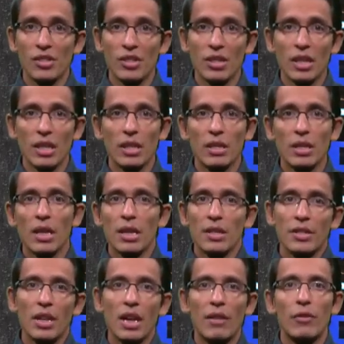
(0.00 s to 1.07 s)
is needed
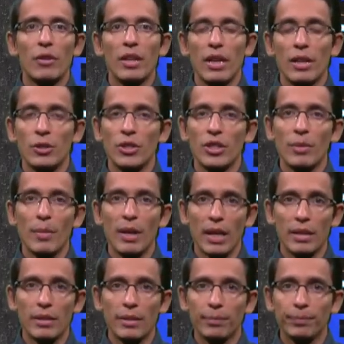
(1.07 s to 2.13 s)
to cover the energy
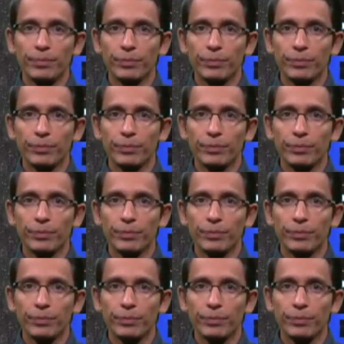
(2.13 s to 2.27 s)
demand.